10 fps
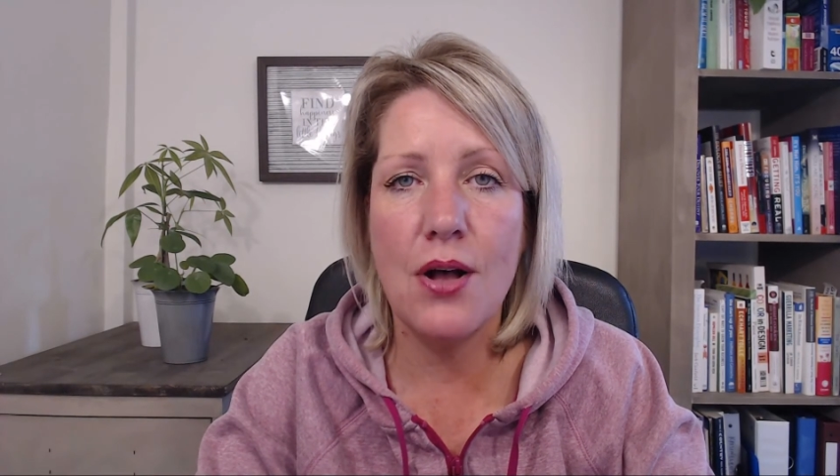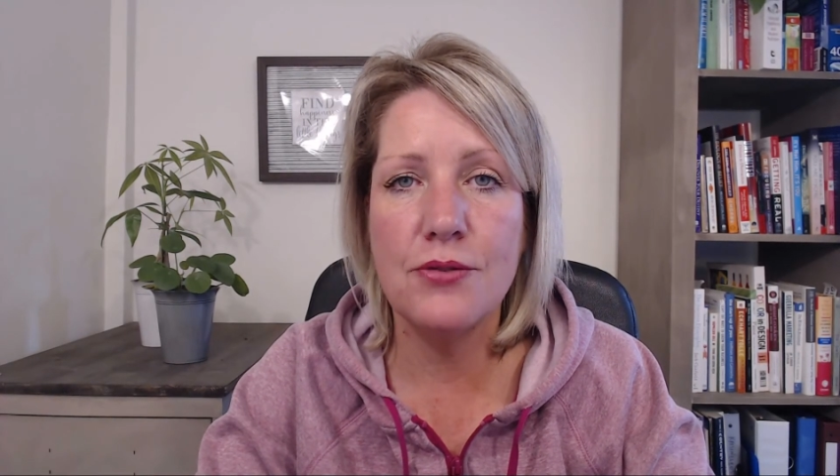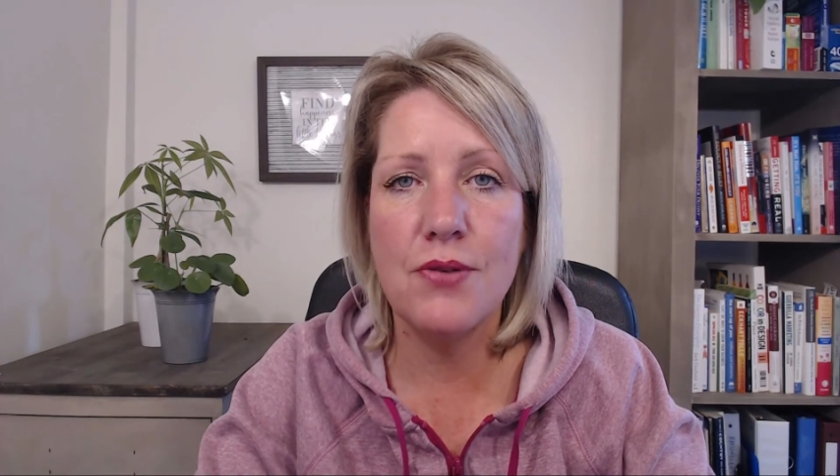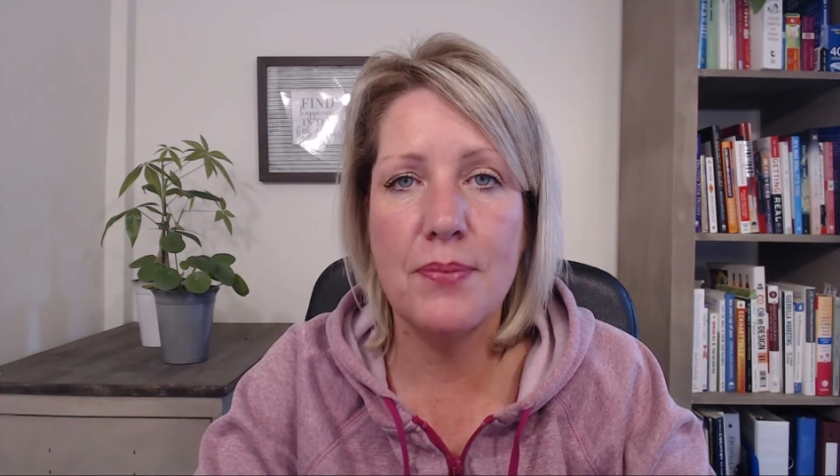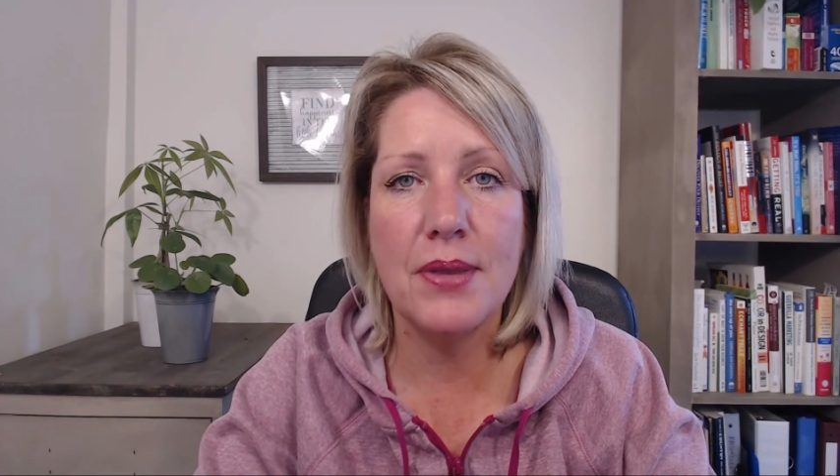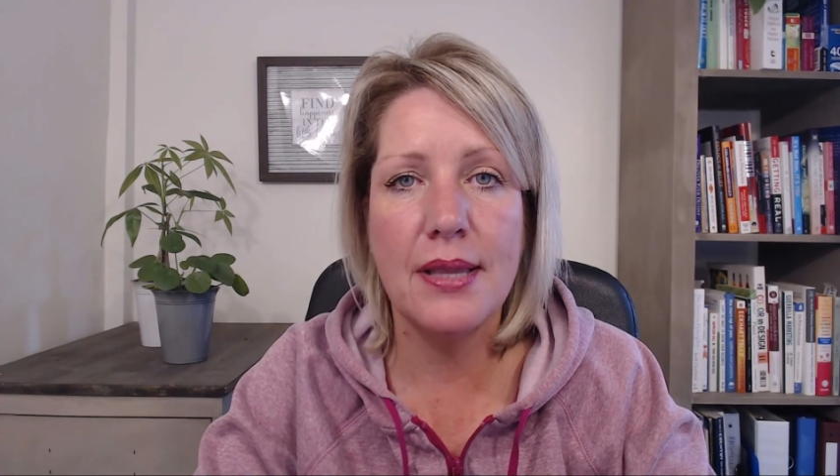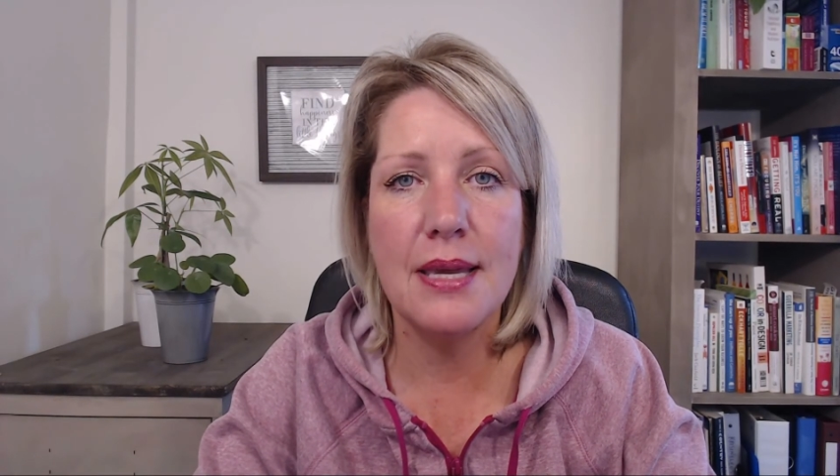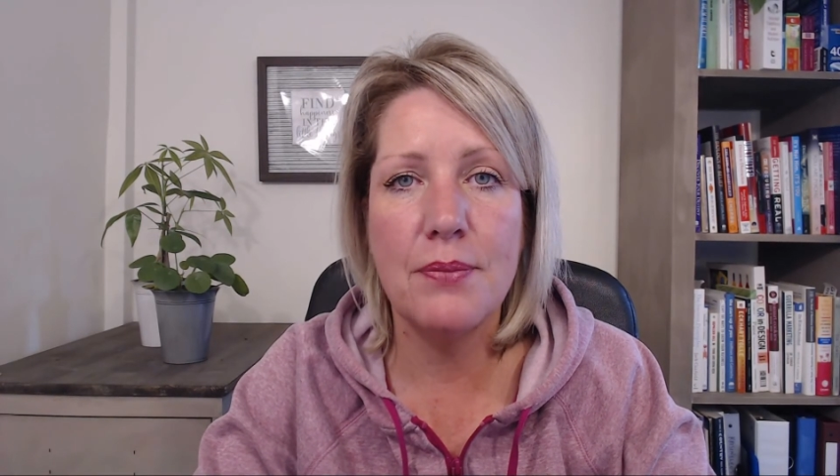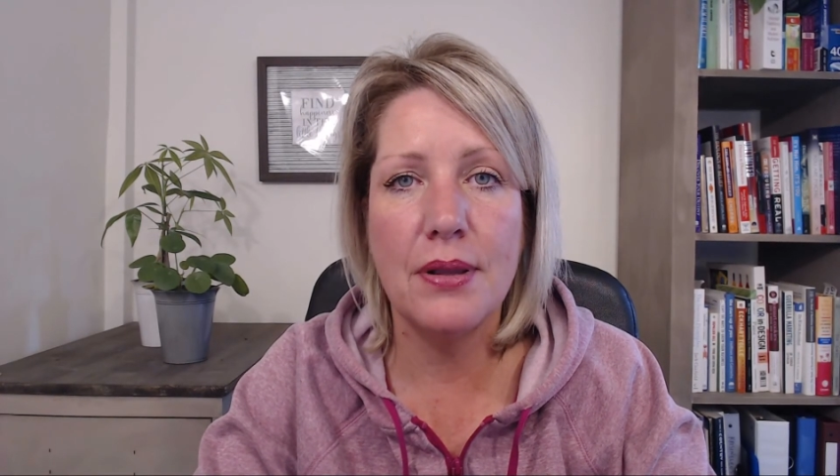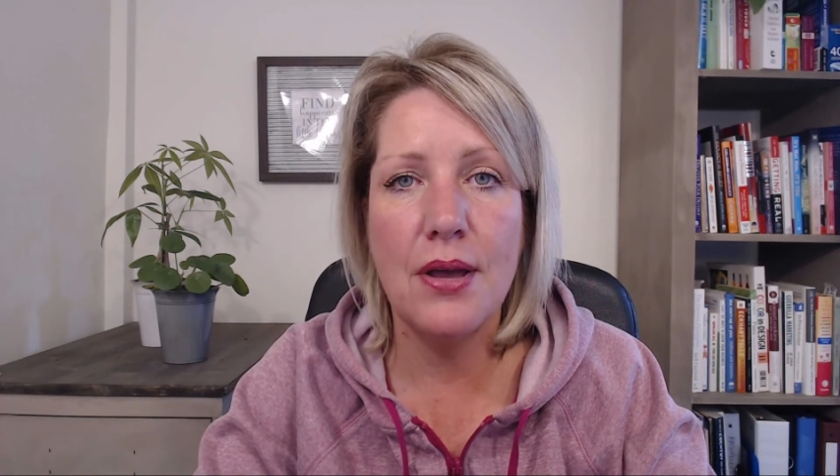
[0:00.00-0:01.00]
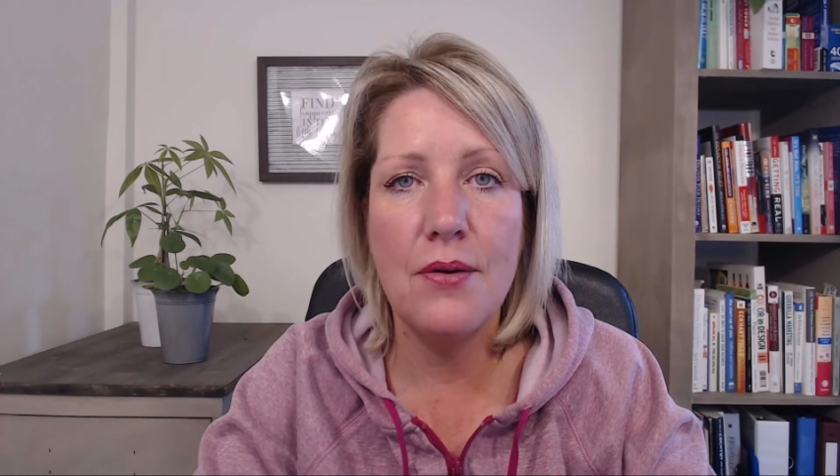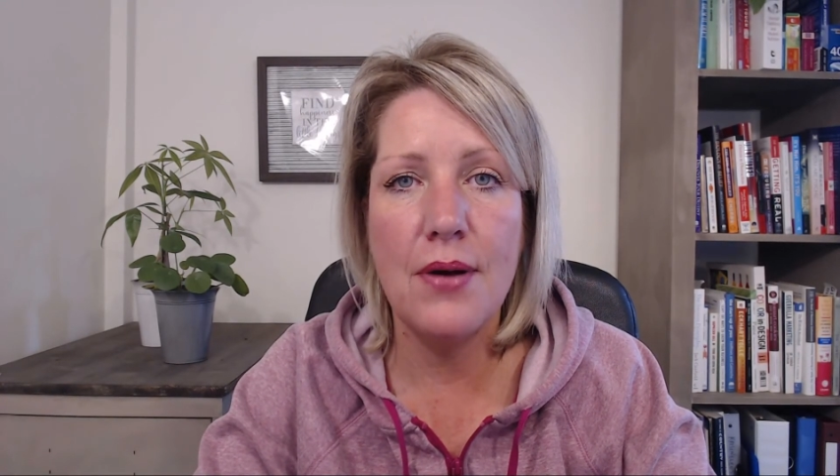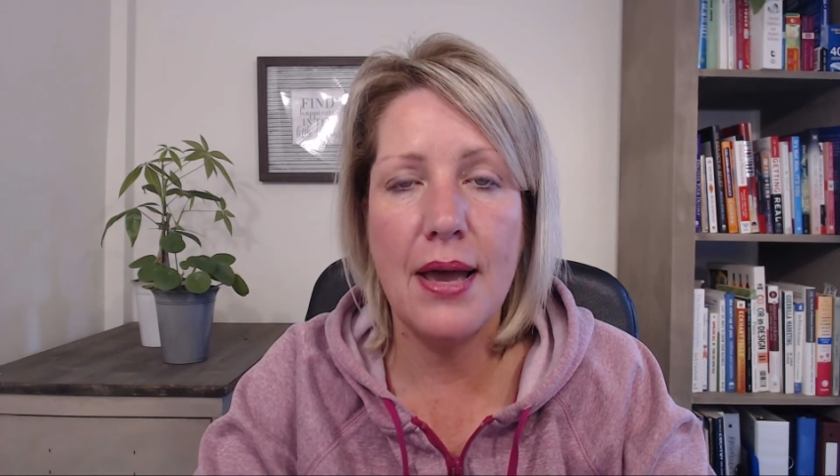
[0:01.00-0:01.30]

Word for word: I'll drop the link below